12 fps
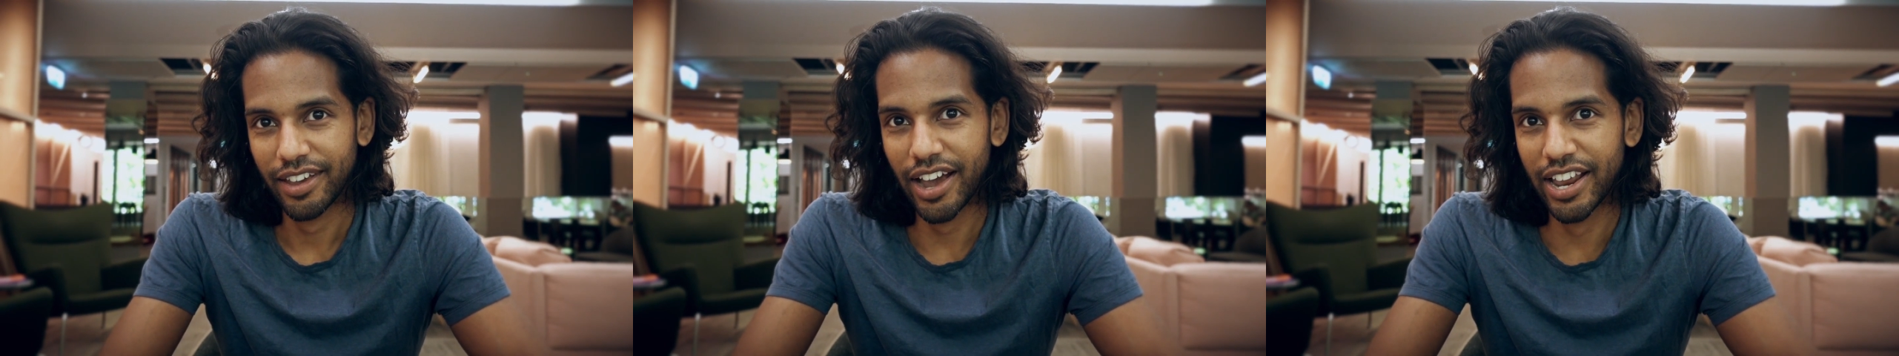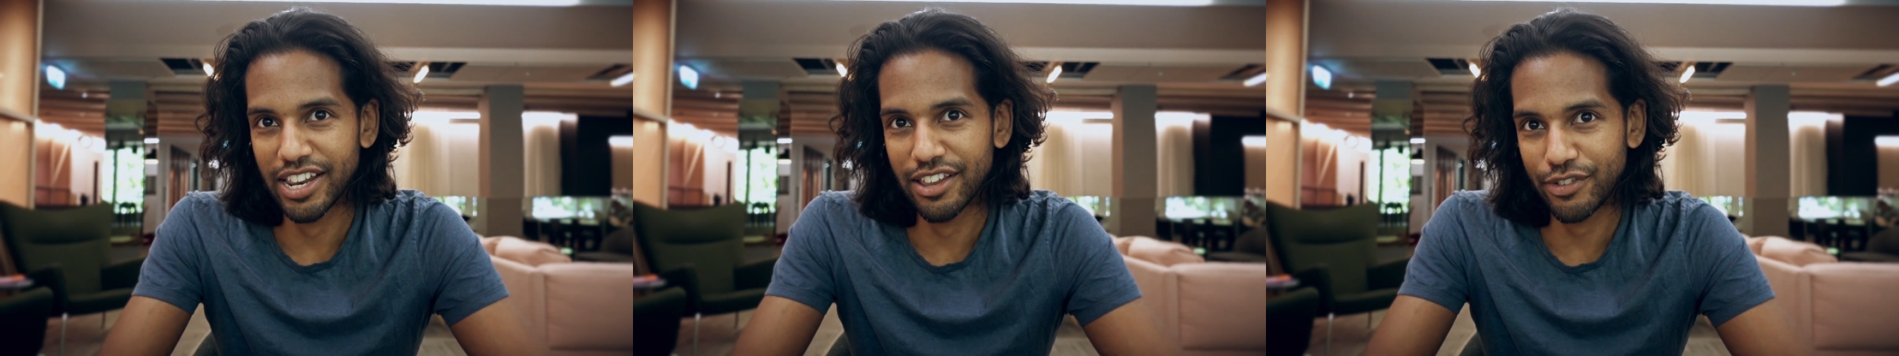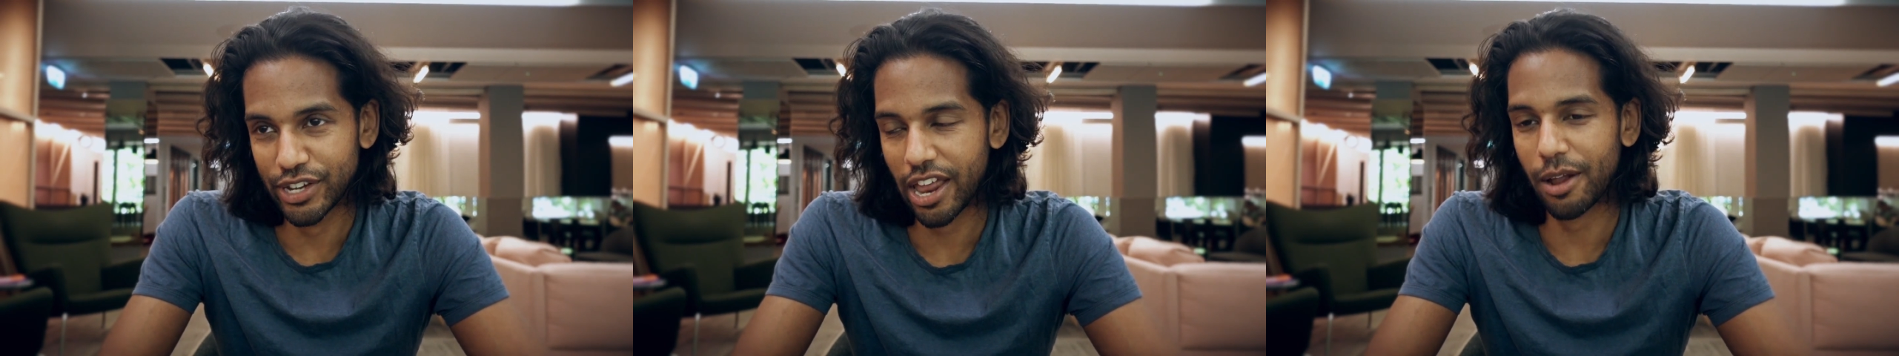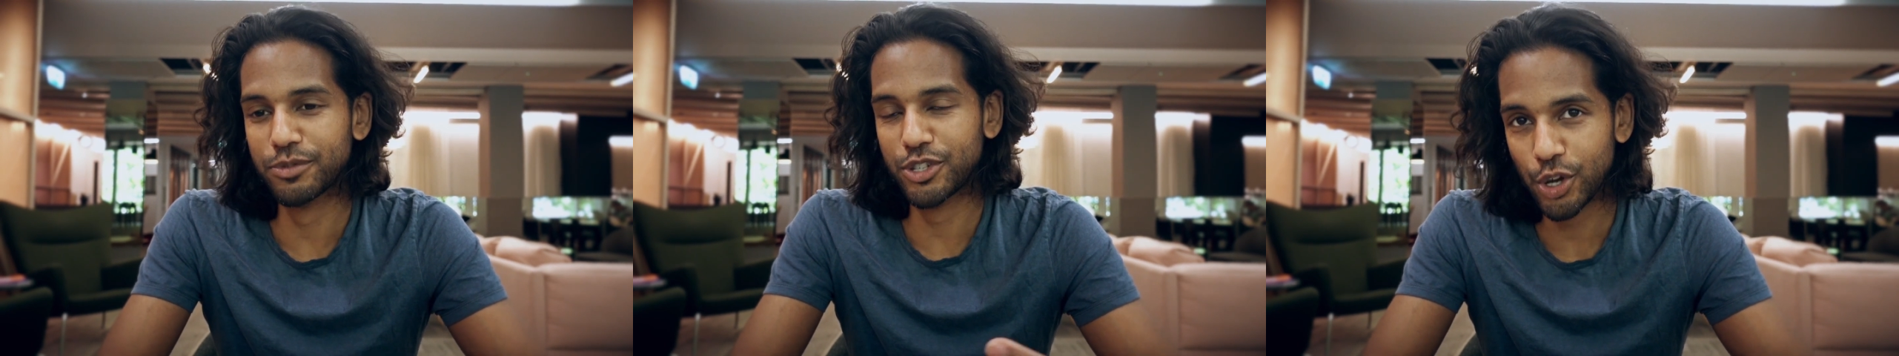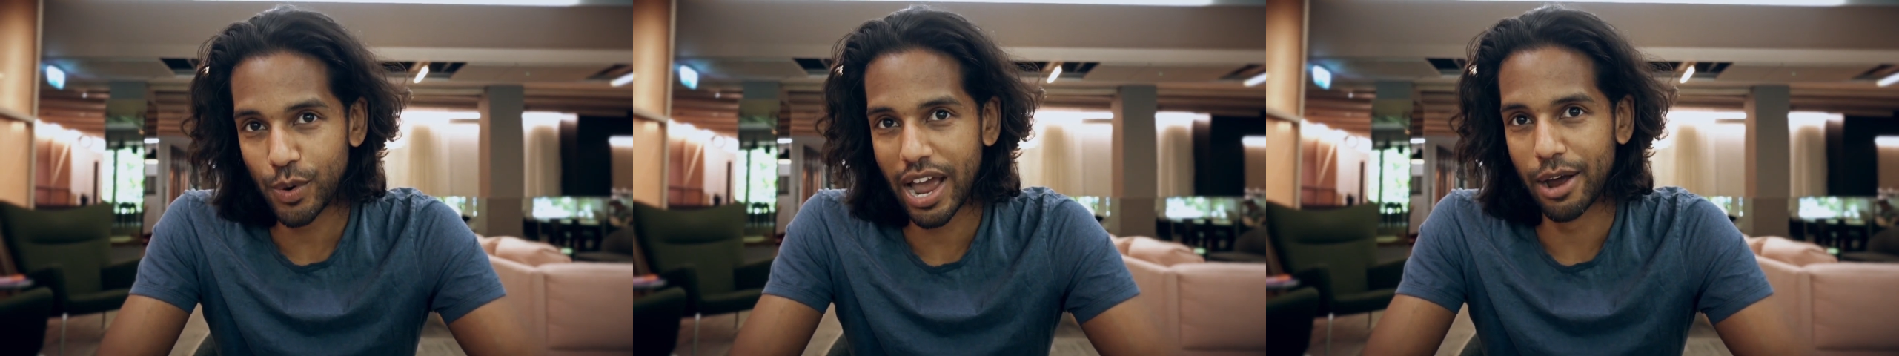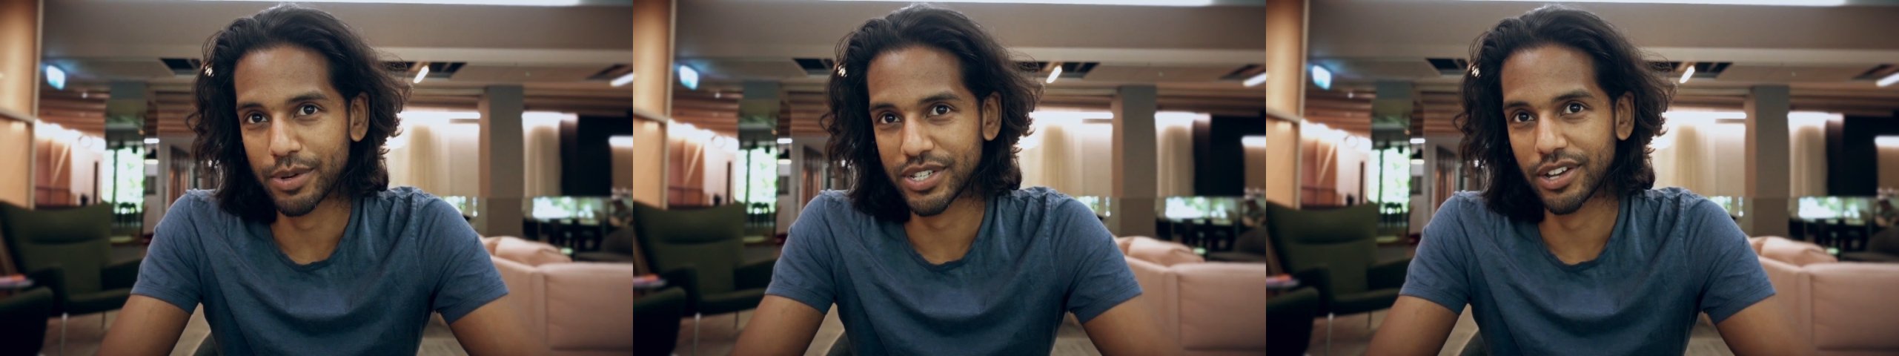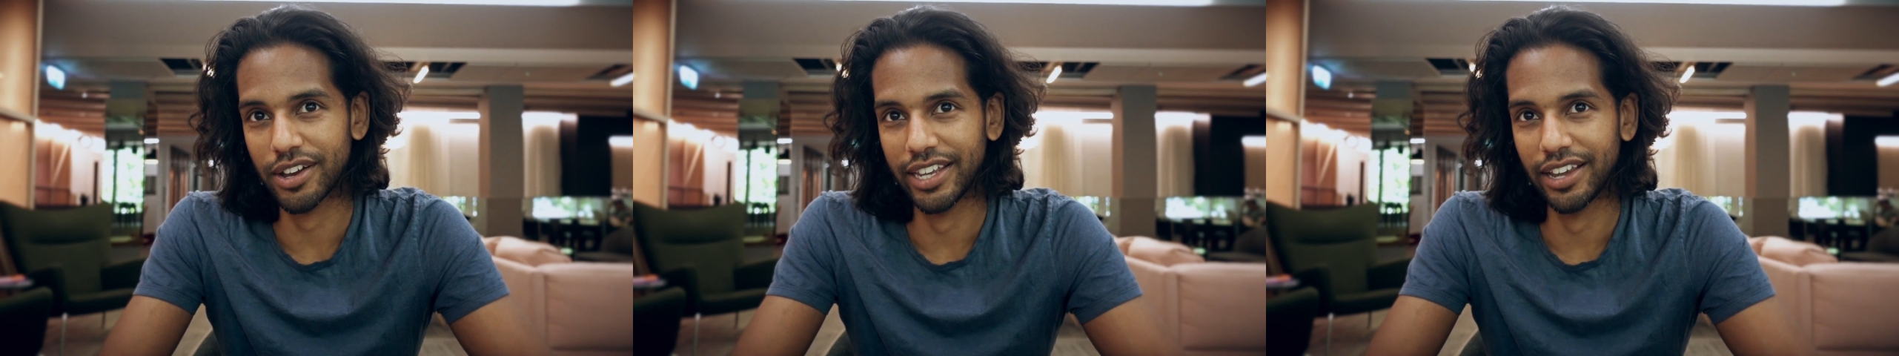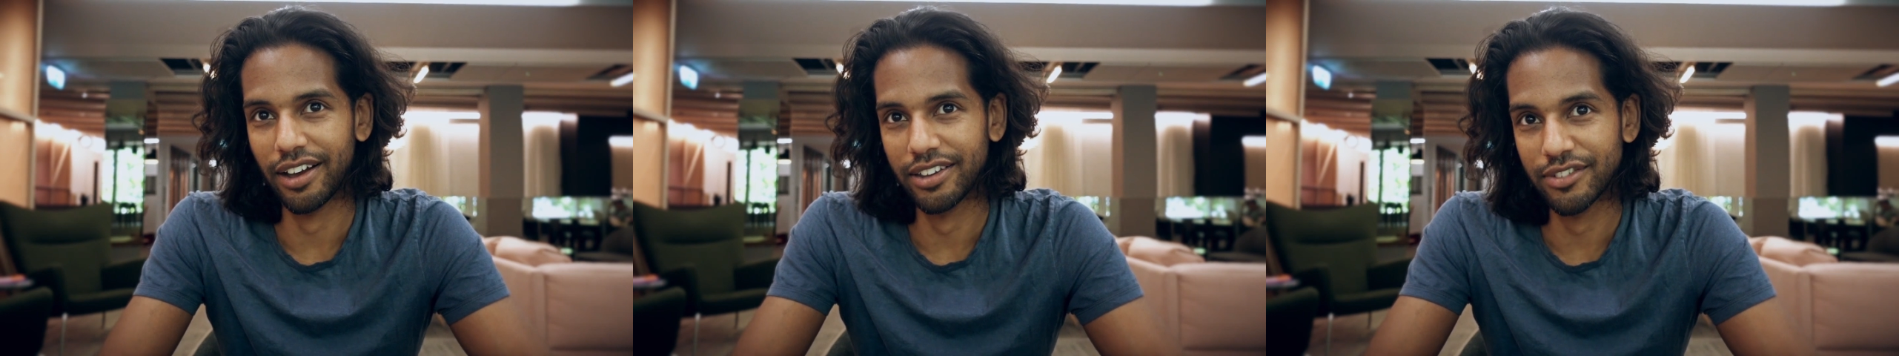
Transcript: And if you get up 2 hours earlier,